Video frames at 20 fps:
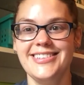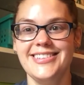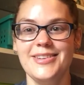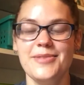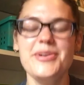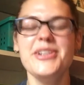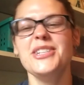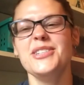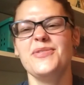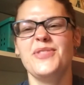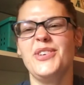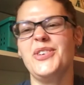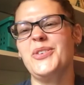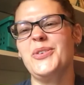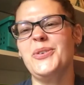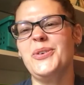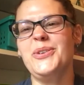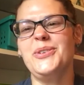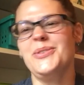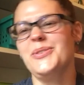we just feel
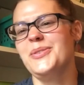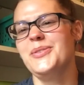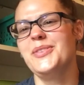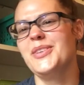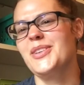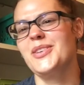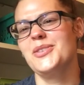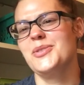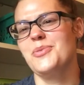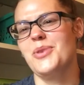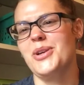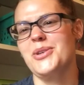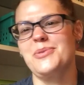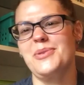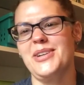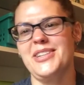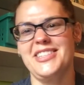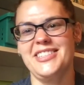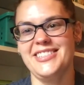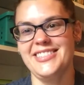cool with our Swatch
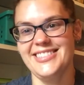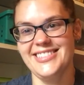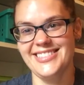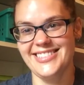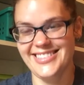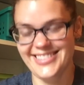watches.